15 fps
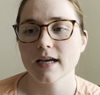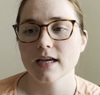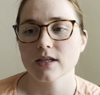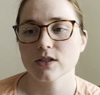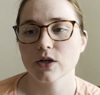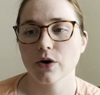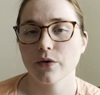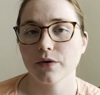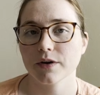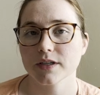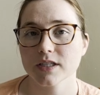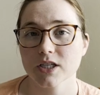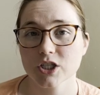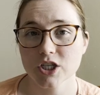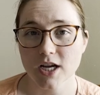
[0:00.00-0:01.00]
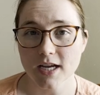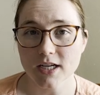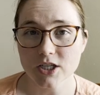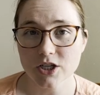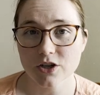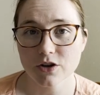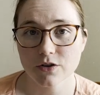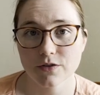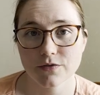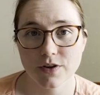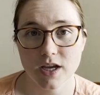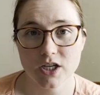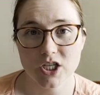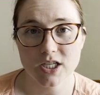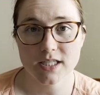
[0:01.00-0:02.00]
So to change your
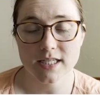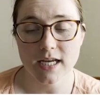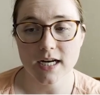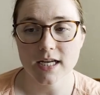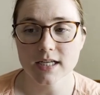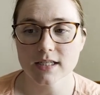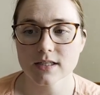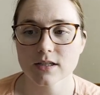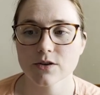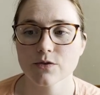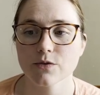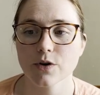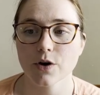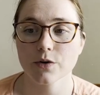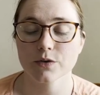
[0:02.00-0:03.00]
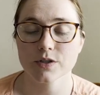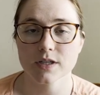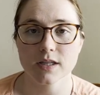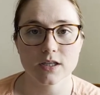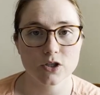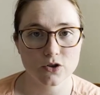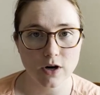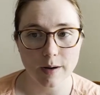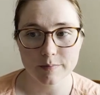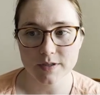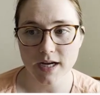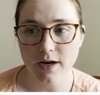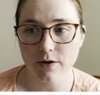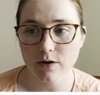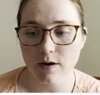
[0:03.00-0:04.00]
notification settings, you go to this
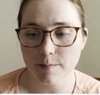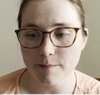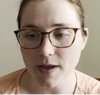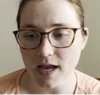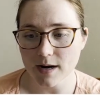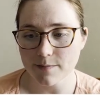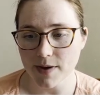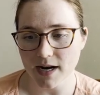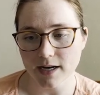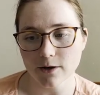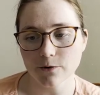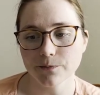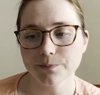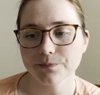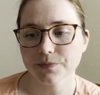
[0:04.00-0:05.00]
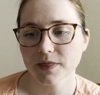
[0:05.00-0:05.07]
drop-down main menu